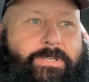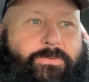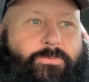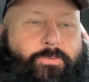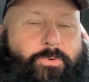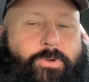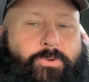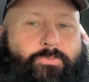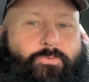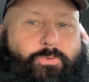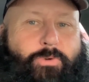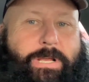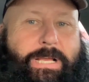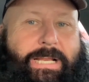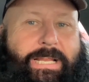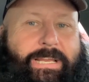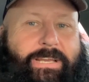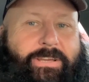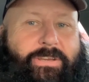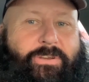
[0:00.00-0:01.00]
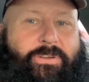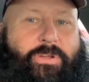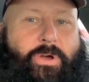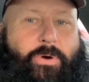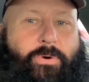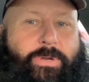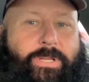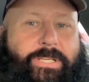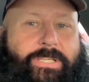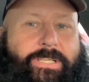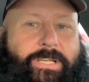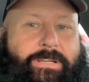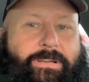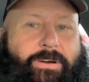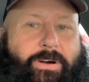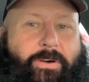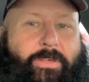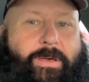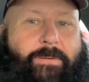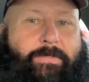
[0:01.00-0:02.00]
would really notice it
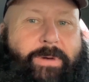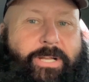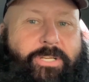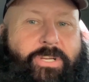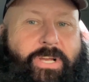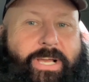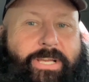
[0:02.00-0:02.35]
all that much.